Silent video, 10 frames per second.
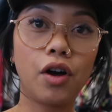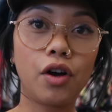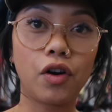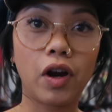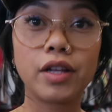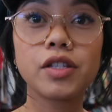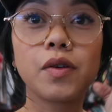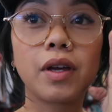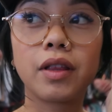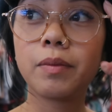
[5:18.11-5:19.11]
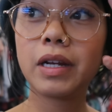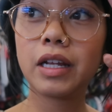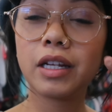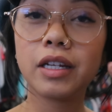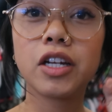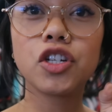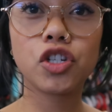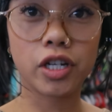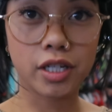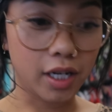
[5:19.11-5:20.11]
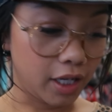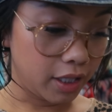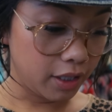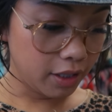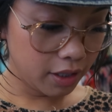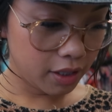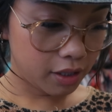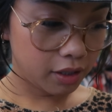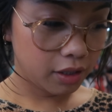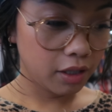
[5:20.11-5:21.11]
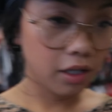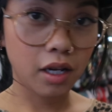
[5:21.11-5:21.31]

All right, so I eliminated a shit ton